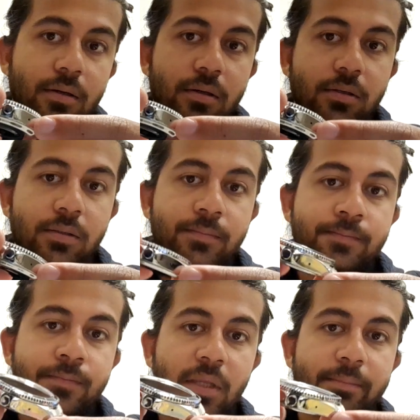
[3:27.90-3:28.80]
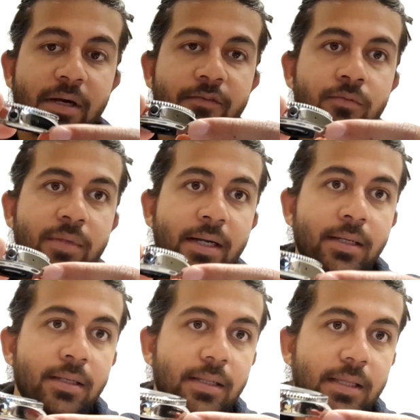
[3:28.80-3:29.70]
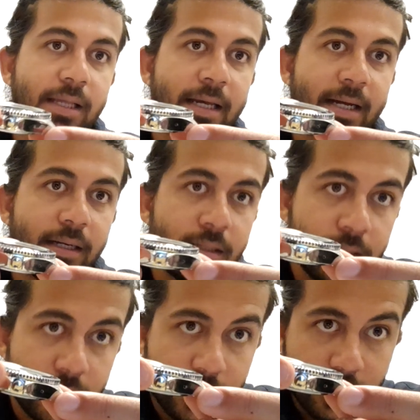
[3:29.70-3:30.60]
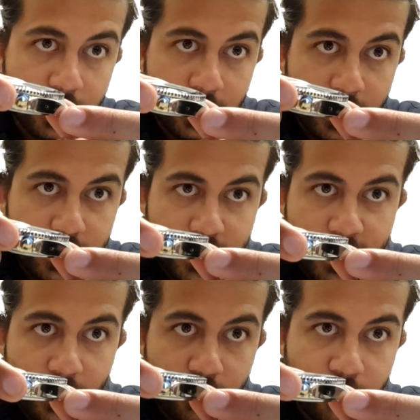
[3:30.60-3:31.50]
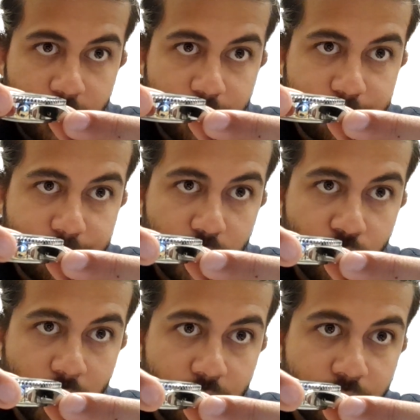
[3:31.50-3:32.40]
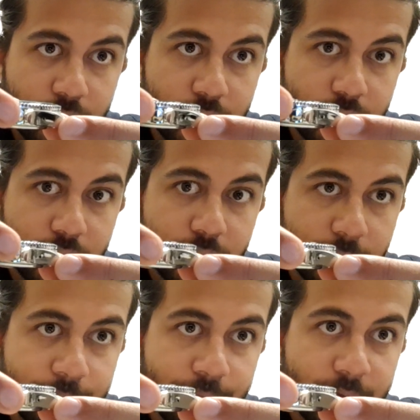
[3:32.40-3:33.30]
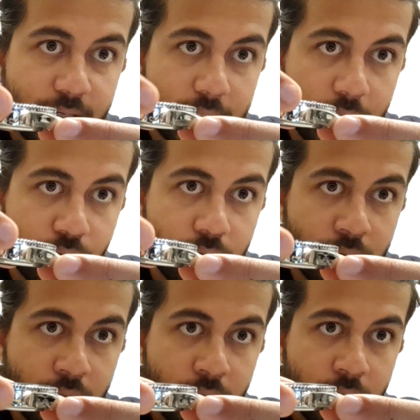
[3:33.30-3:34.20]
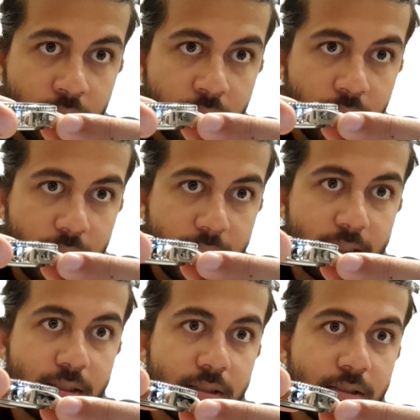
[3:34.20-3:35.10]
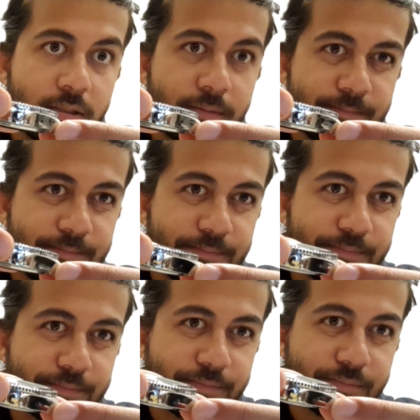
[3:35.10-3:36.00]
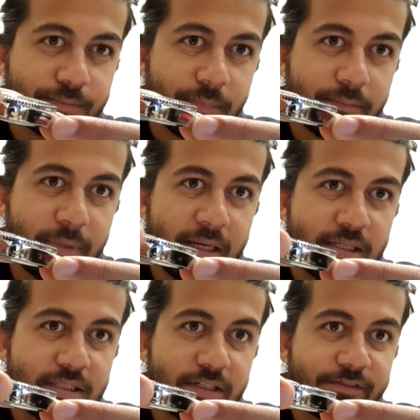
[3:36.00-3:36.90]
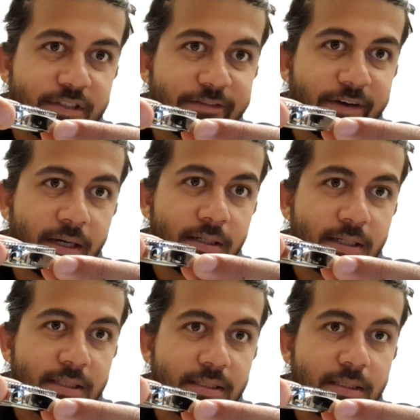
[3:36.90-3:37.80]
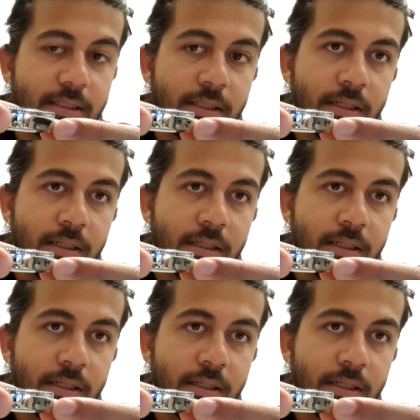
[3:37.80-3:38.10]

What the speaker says: Apart from that, they had tried to blue out the crown like a makeshift sapphire crystal,